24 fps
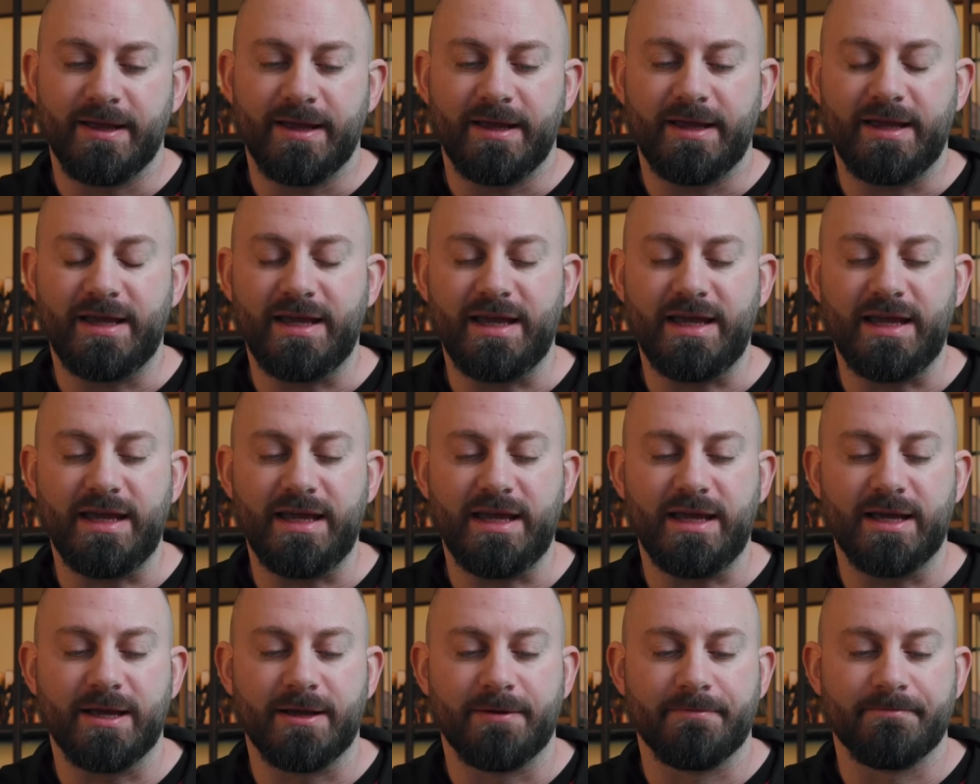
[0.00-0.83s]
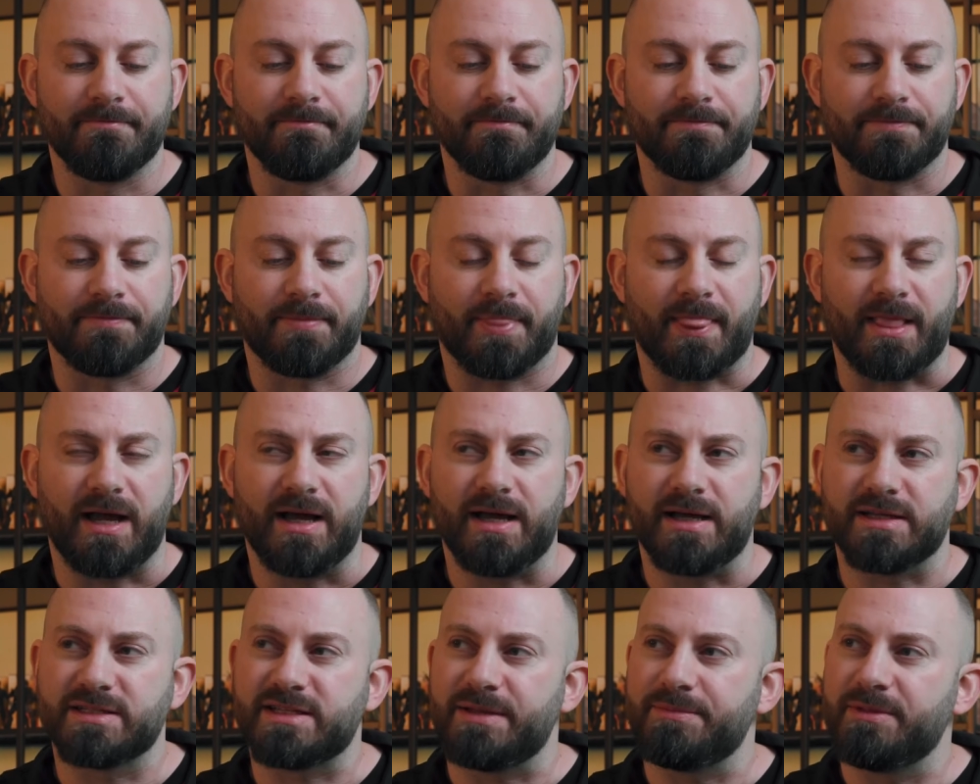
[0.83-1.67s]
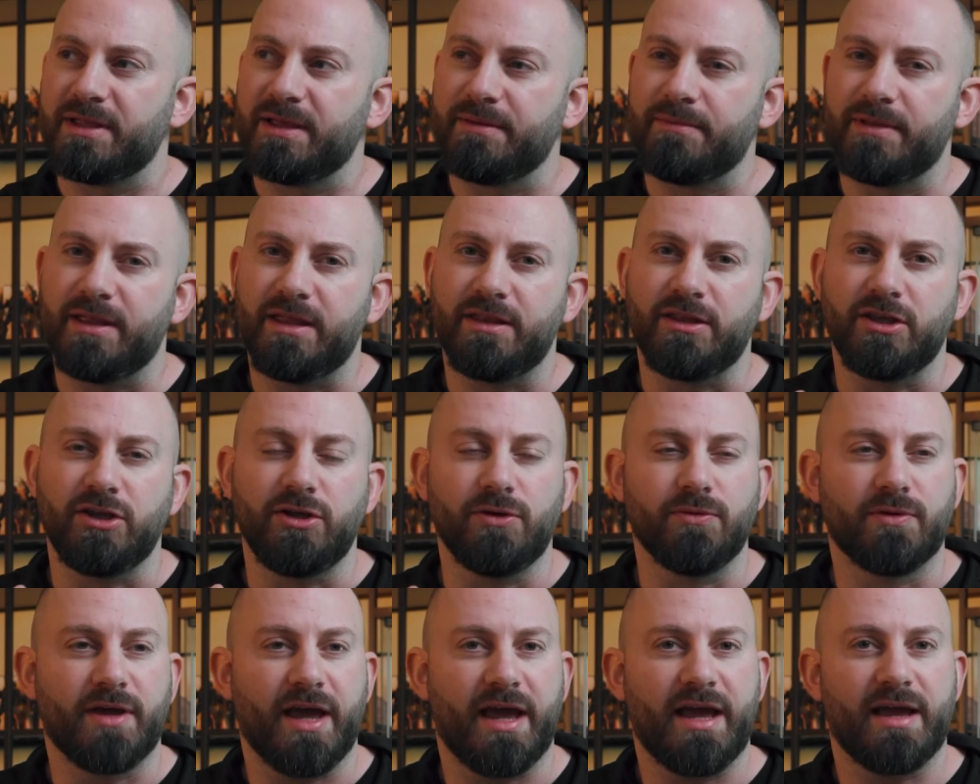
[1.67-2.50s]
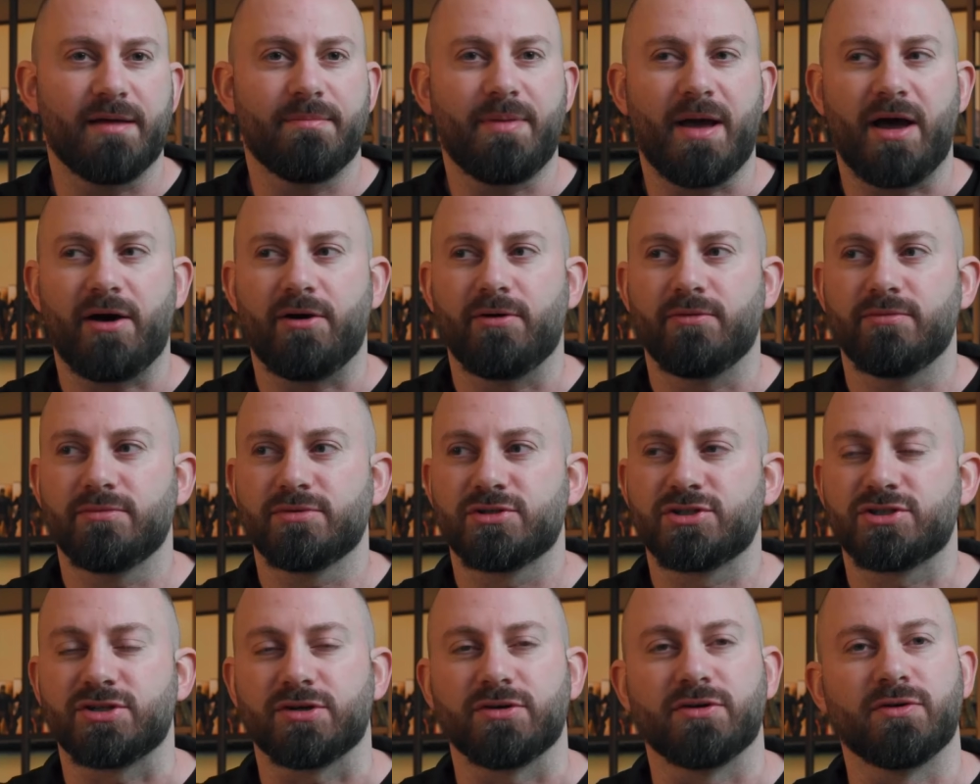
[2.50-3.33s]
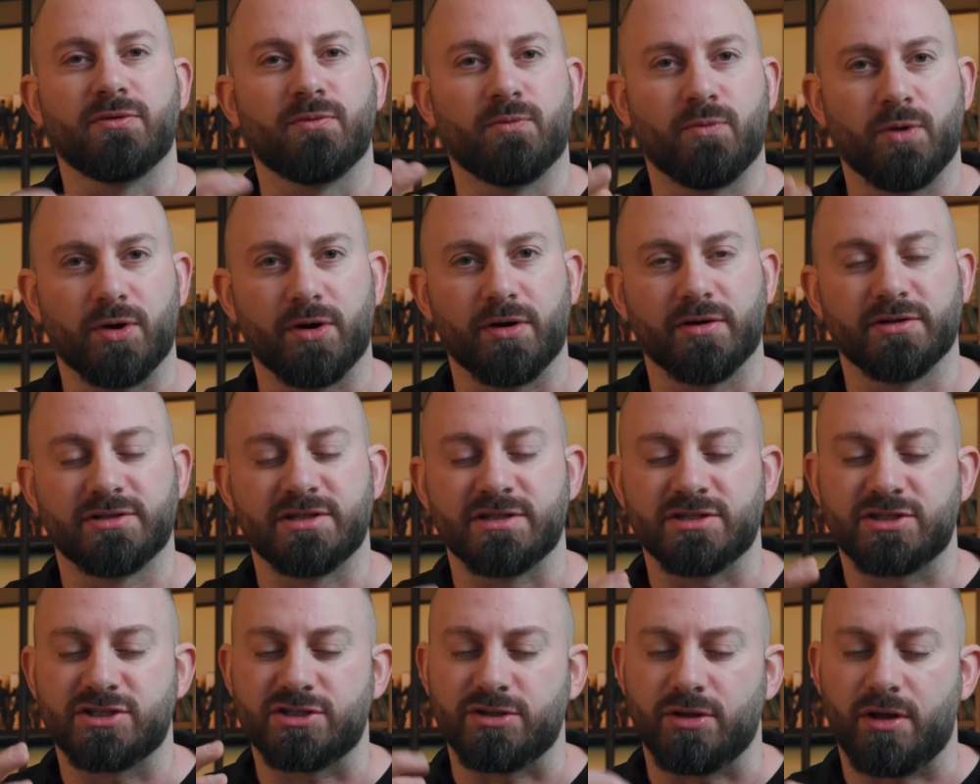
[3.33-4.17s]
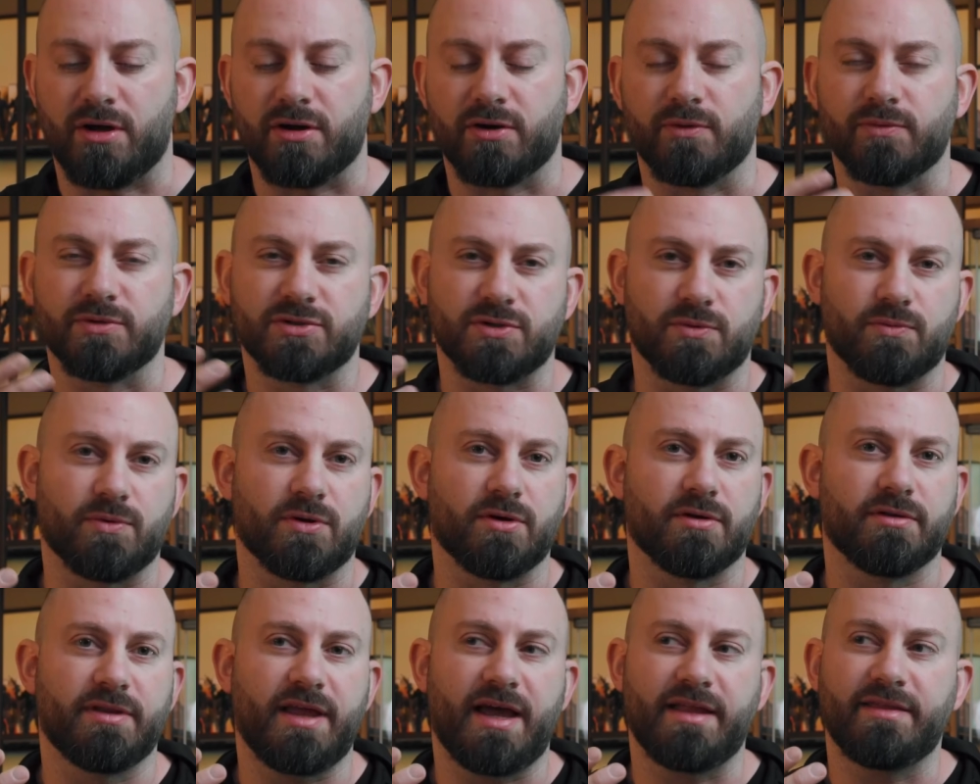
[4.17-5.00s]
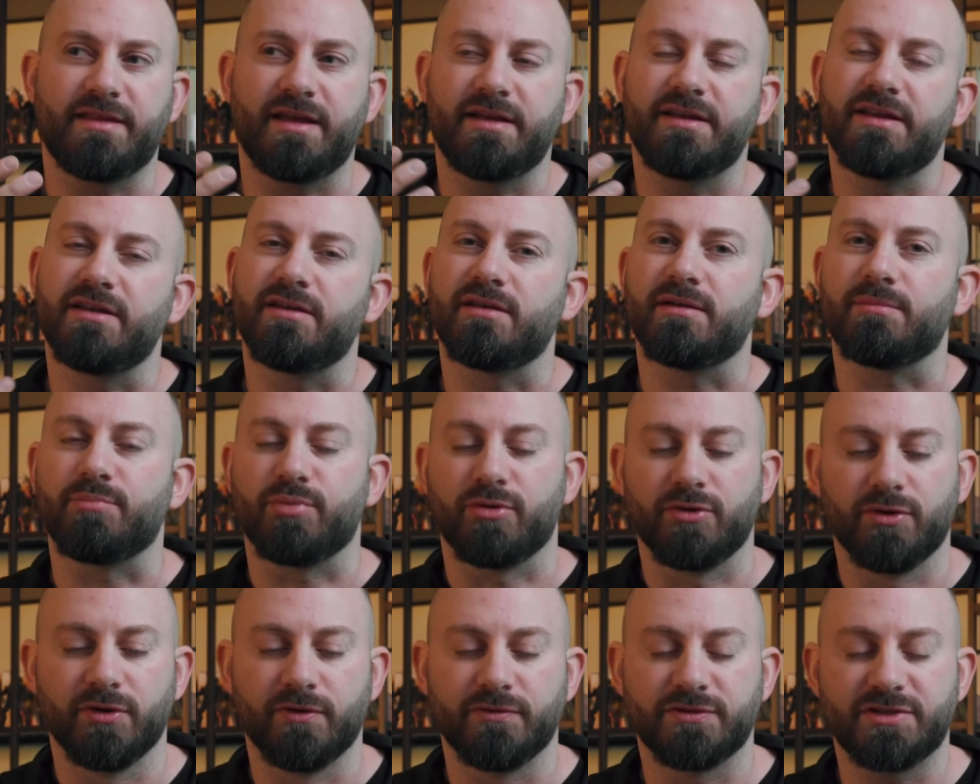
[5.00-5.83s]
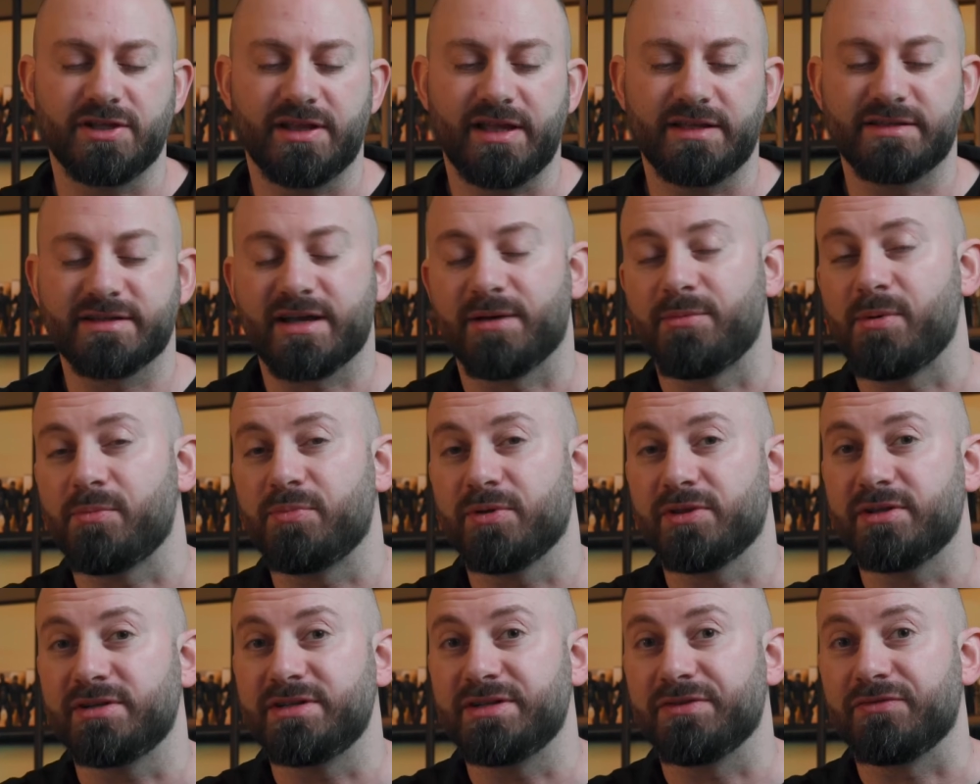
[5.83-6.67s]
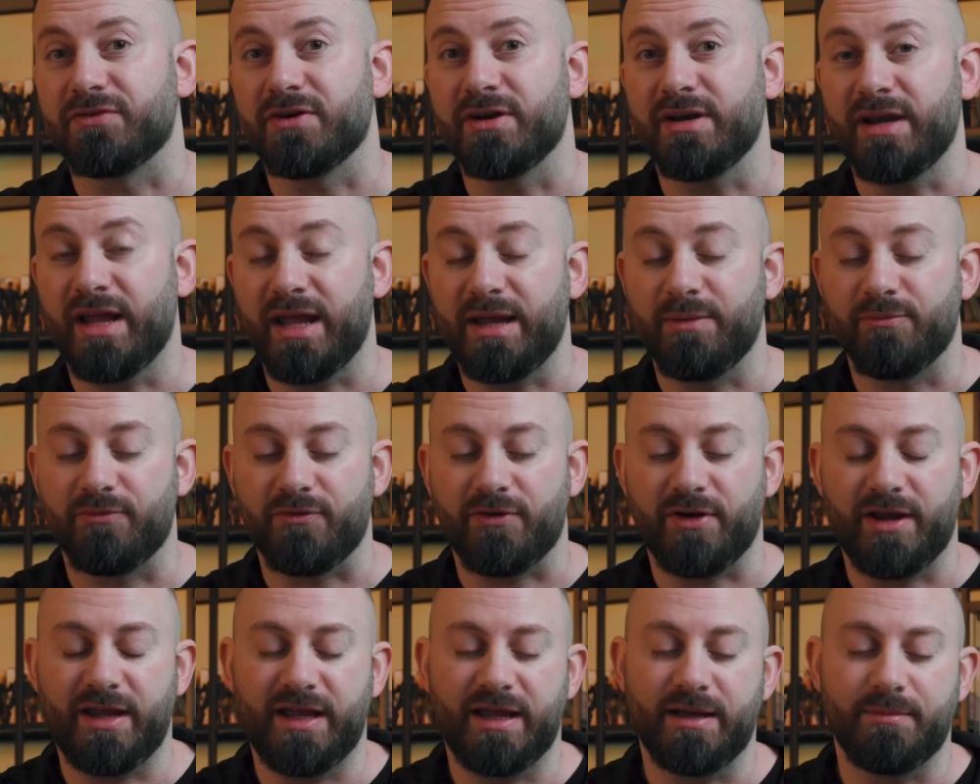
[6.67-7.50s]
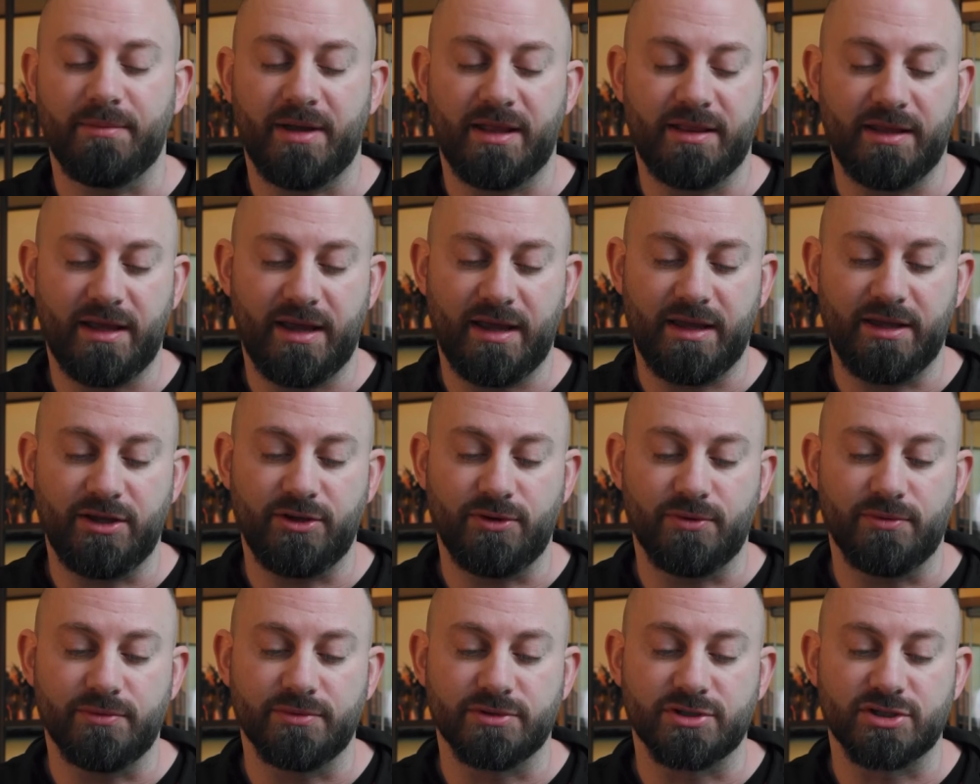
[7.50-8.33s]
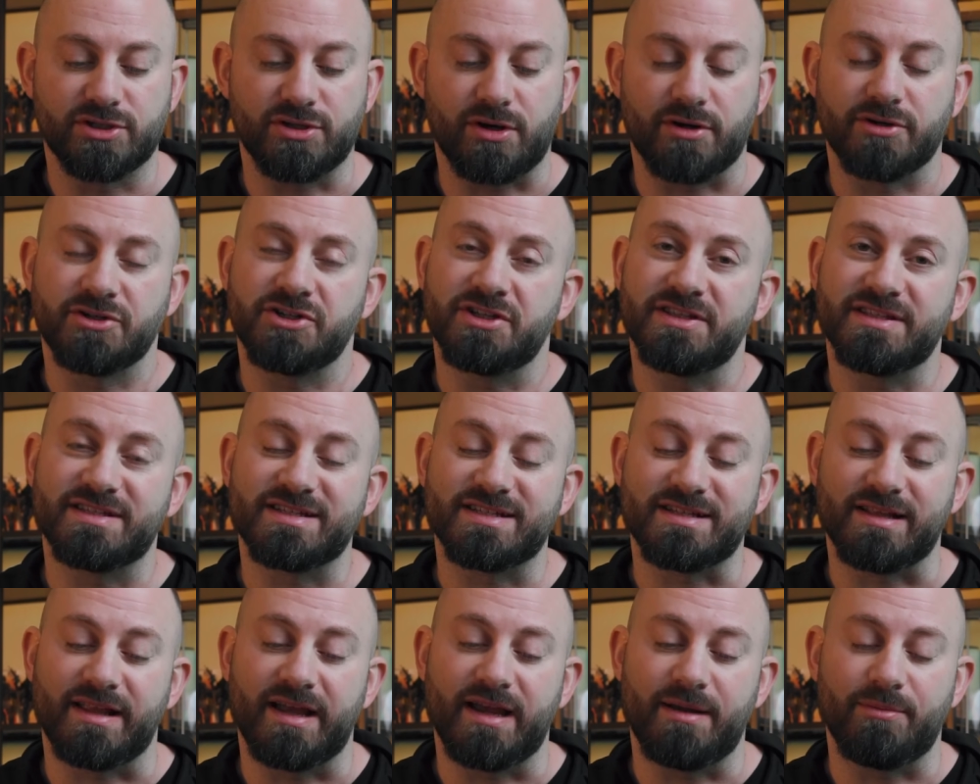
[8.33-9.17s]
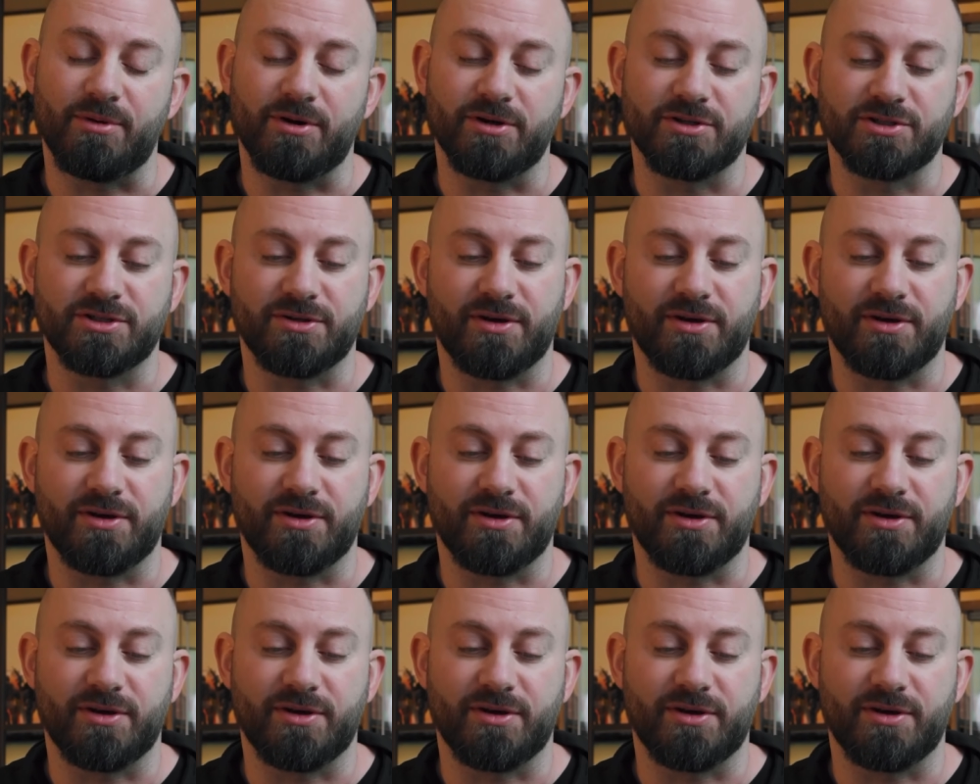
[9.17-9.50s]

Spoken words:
he something in the UK about certain words, and Slaughter was a word that they didn't approve, so they had to come up with a different name for him, and they used Sergeant Slammer.